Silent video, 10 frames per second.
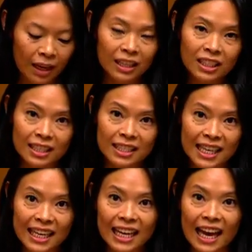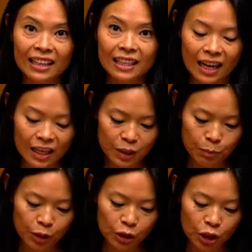Justine and her
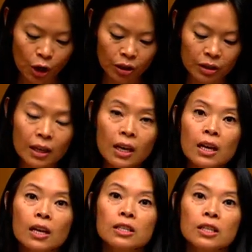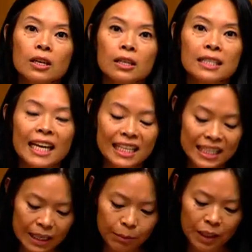husband John turned a
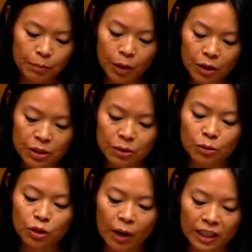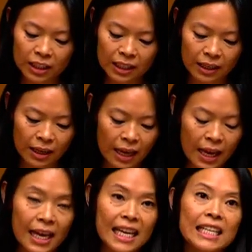deeply personal tragedy
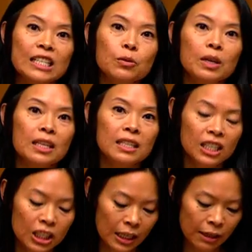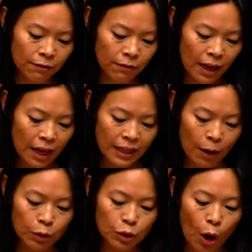into an initiative that
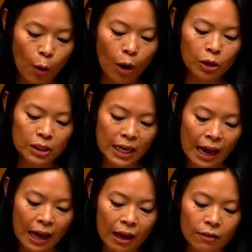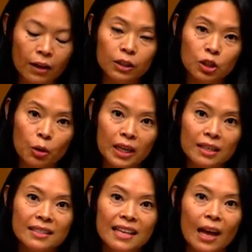would go on to have a
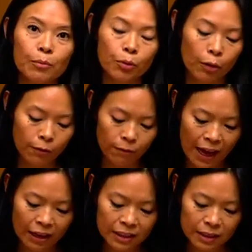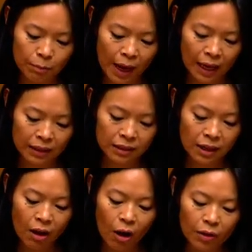joyous and profound impact
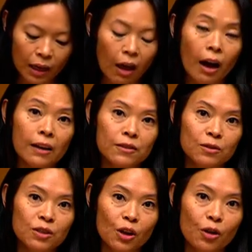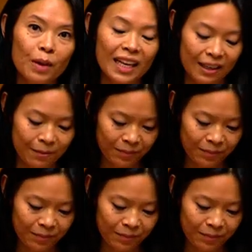on the lives of so many.